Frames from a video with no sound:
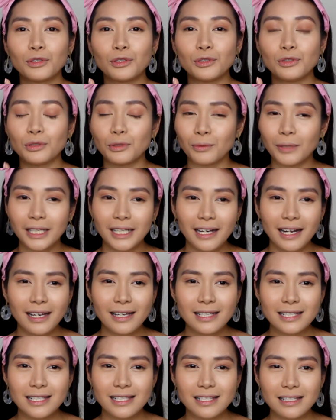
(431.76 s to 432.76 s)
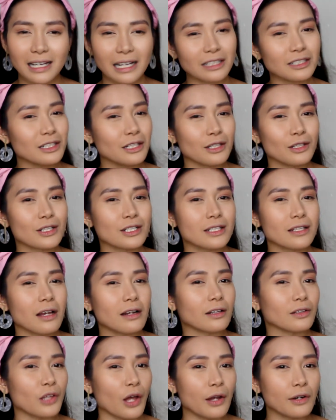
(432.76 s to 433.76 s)
dewiness. Actually, there's
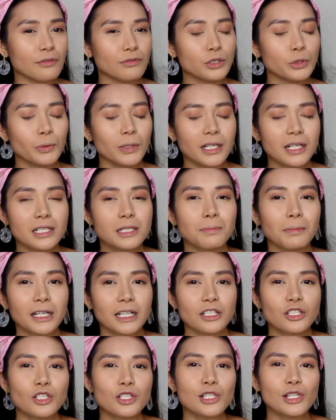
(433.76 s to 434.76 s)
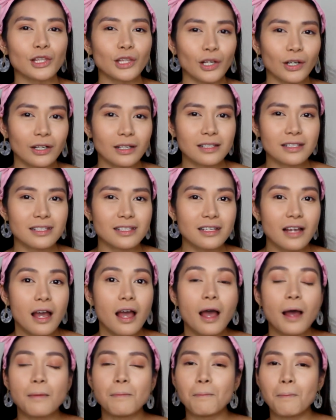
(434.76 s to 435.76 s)
not a lot of dewiness, but it just looks
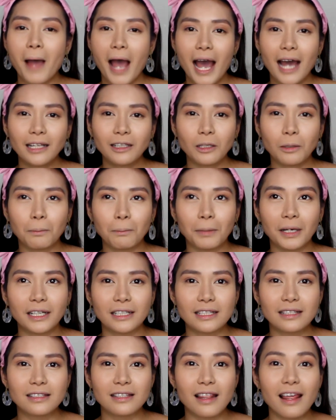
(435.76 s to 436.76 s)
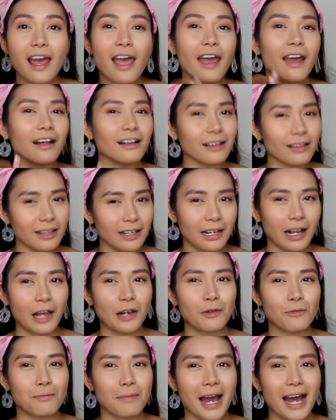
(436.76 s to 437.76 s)
matte, but the healthy
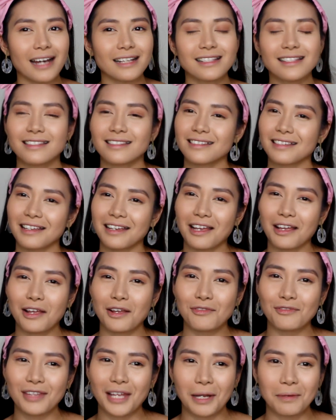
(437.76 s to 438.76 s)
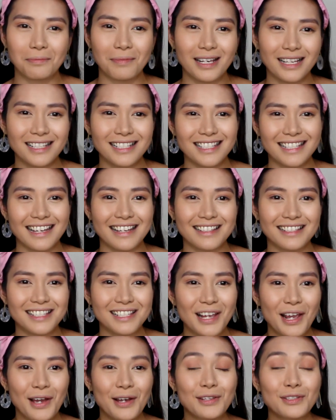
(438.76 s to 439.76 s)
kind of matte, if that makes sense.